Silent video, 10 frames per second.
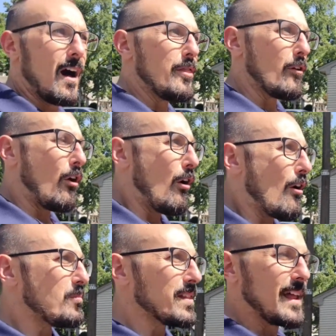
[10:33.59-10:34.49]
there
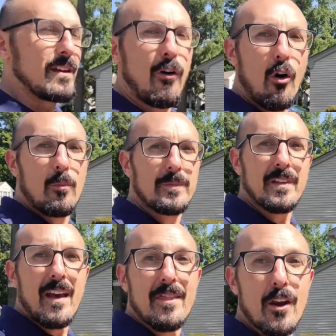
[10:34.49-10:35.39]
are plenty of homes
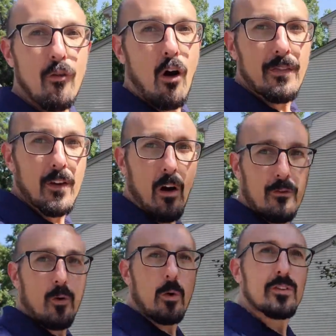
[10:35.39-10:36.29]
that are on the golf
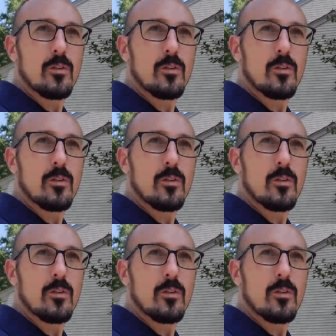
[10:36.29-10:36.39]
course.